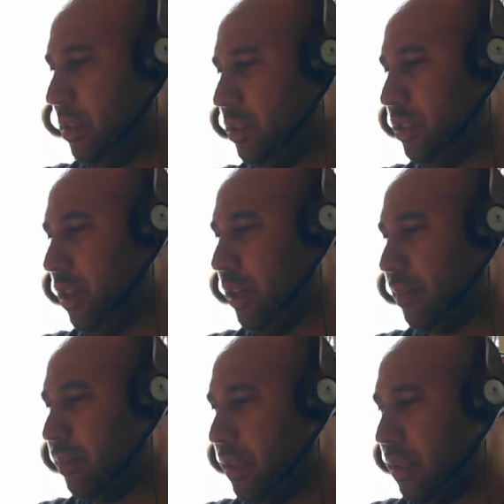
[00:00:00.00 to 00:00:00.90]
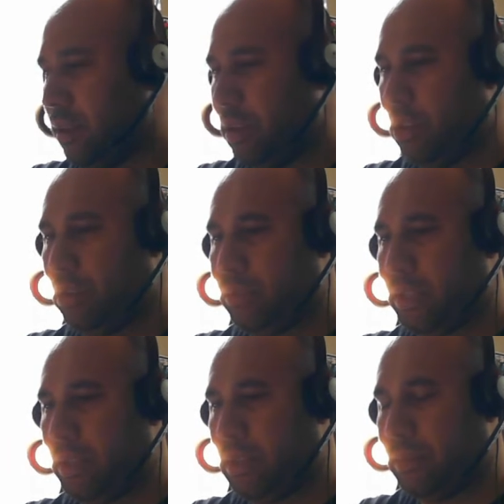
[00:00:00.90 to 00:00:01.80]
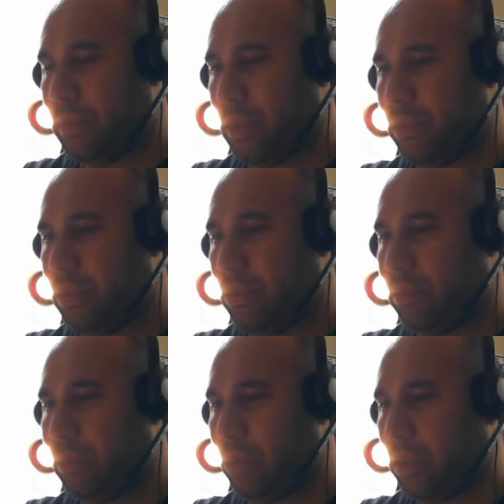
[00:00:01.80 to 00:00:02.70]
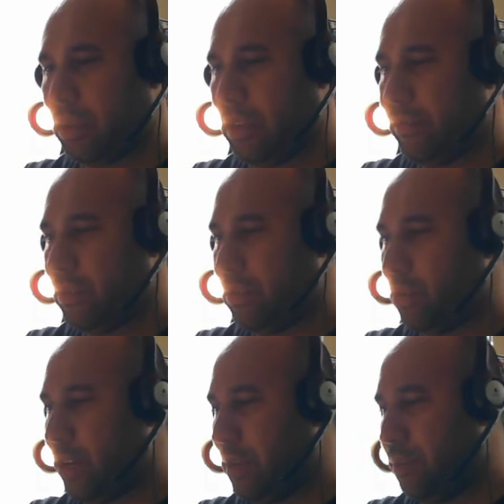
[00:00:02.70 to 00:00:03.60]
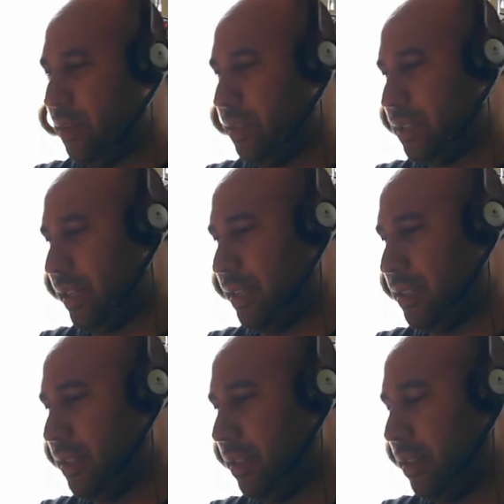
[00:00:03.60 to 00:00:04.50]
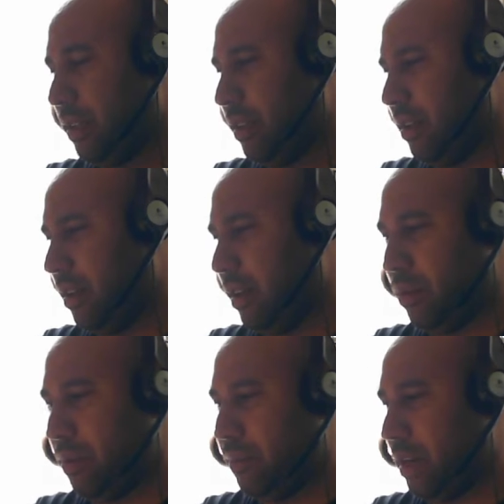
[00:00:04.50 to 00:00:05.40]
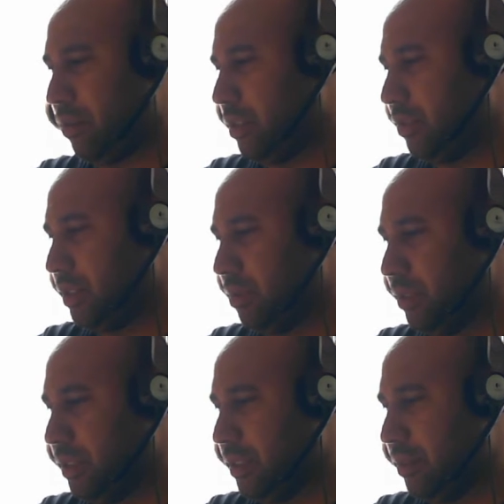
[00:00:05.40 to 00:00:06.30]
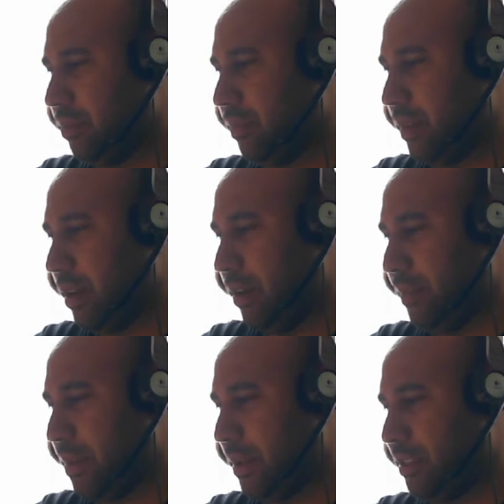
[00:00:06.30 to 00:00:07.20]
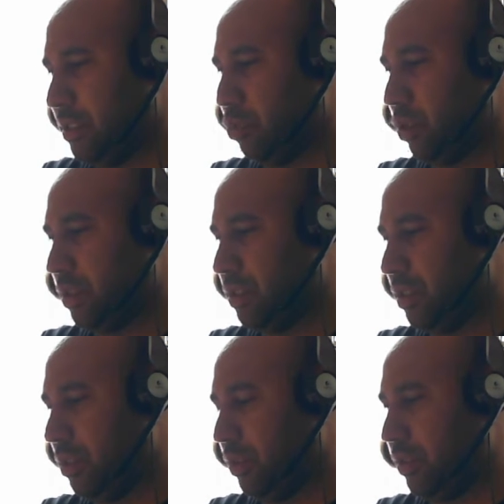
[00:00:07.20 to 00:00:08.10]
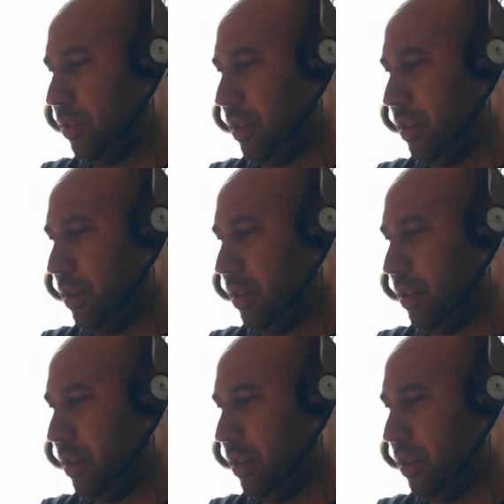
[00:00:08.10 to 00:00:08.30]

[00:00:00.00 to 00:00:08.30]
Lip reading: shot. Normally I would normally work left to right, but in this case I went backwards for some reason. Maybe because I was more concerned with